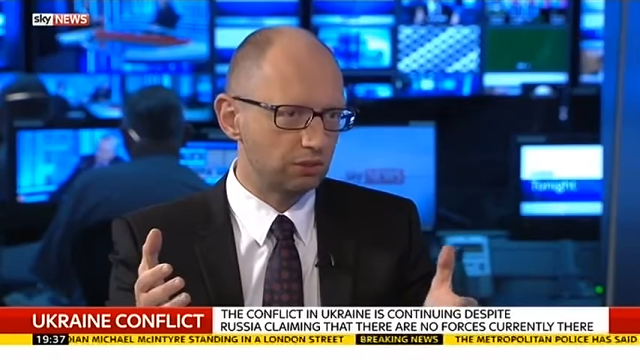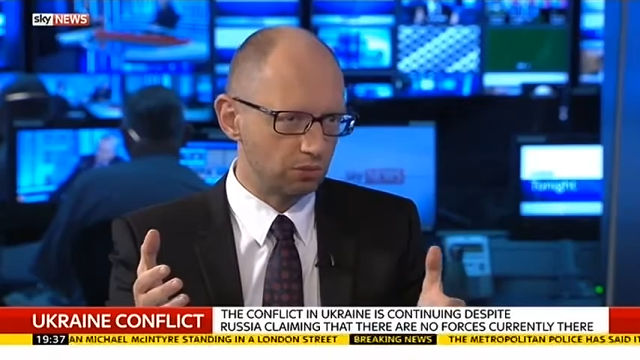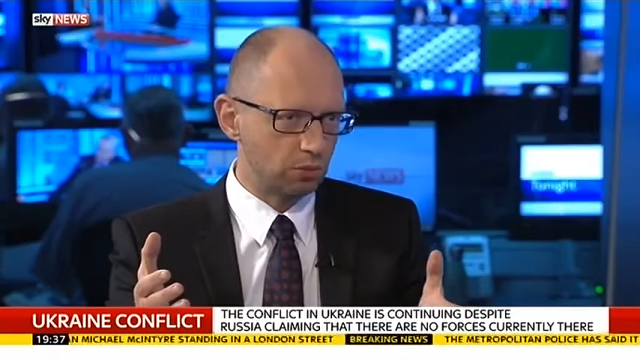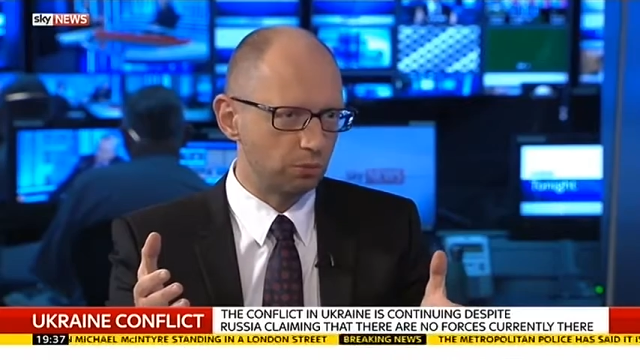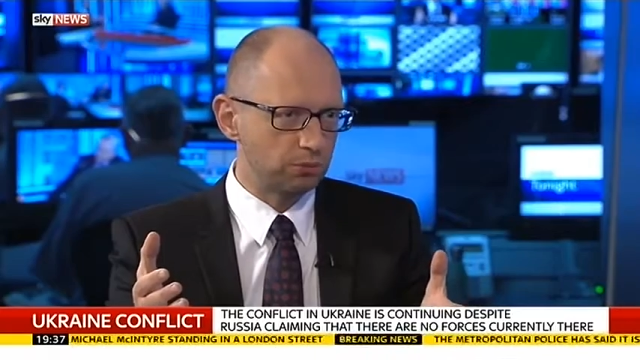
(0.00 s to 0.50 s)

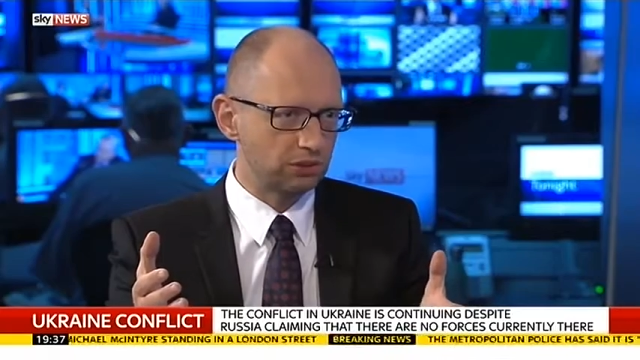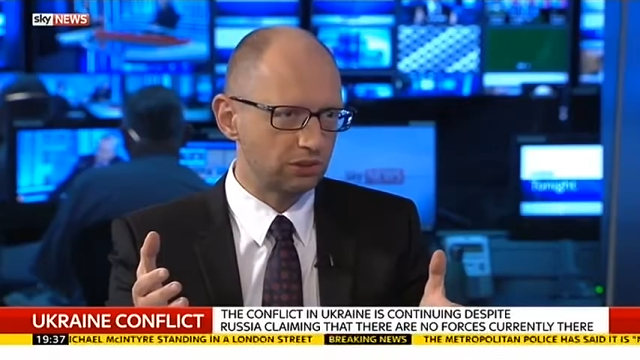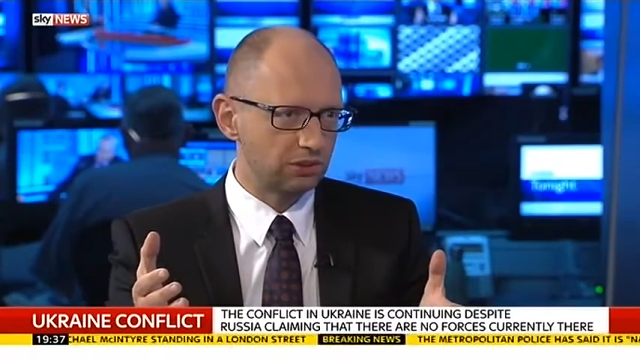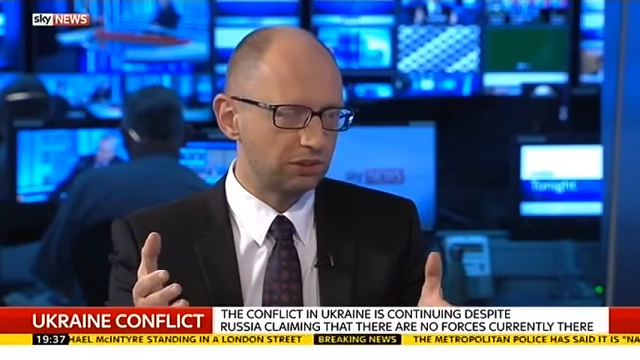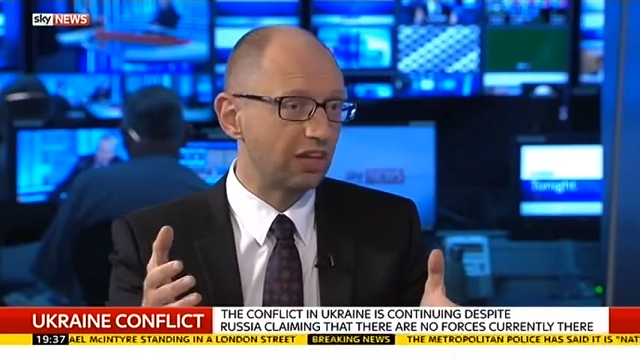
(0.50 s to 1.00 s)
troops,
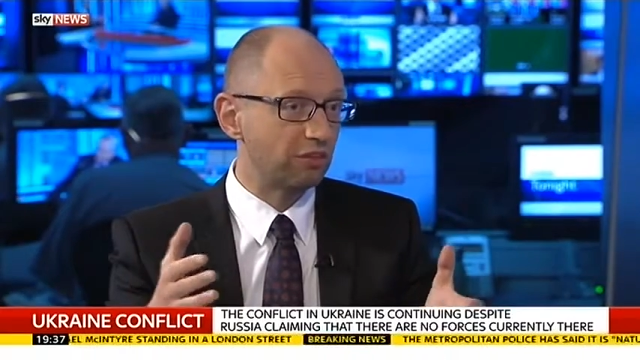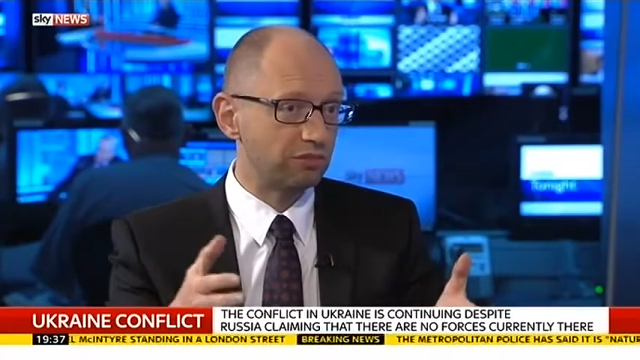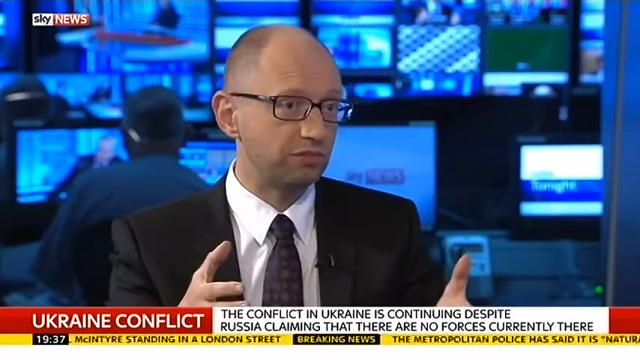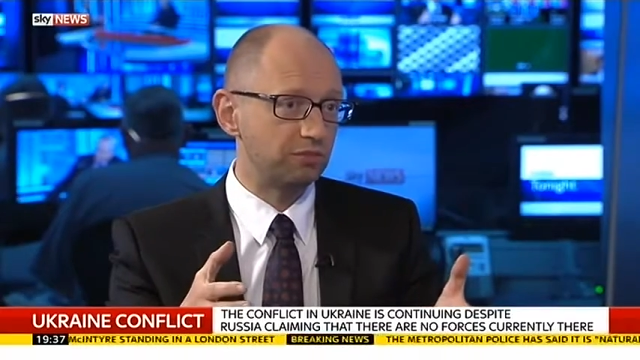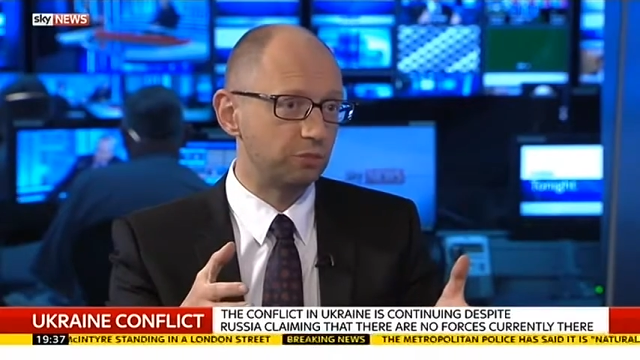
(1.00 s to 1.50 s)
10
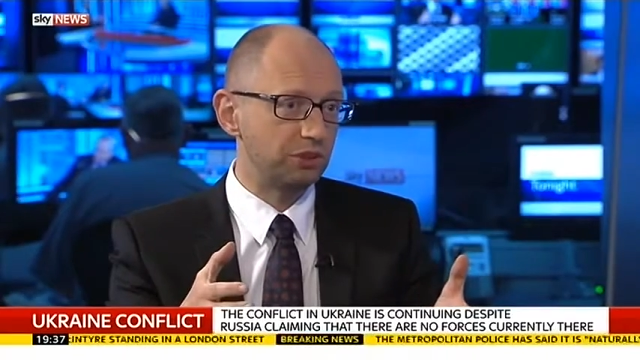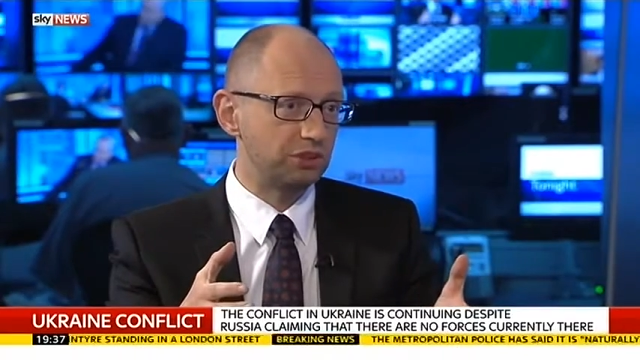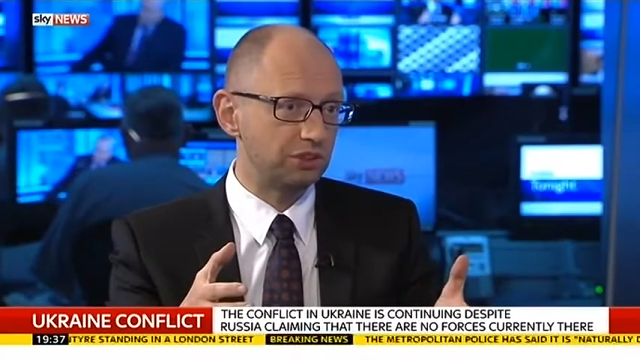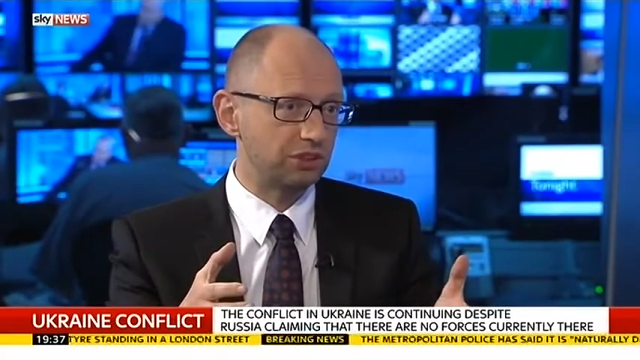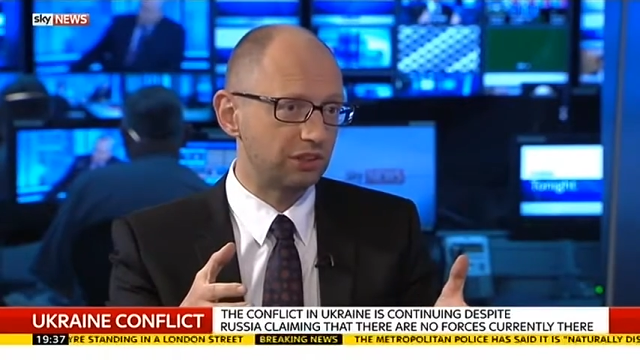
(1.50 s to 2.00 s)
of
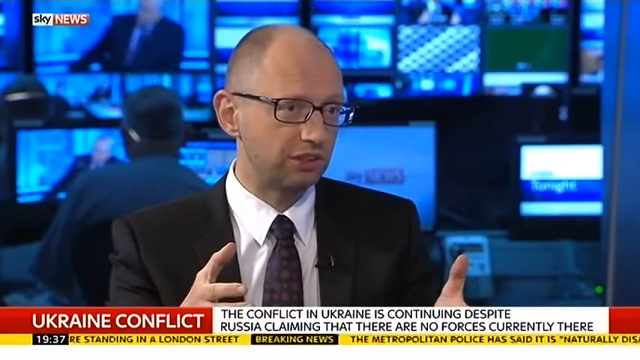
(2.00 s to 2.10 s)
which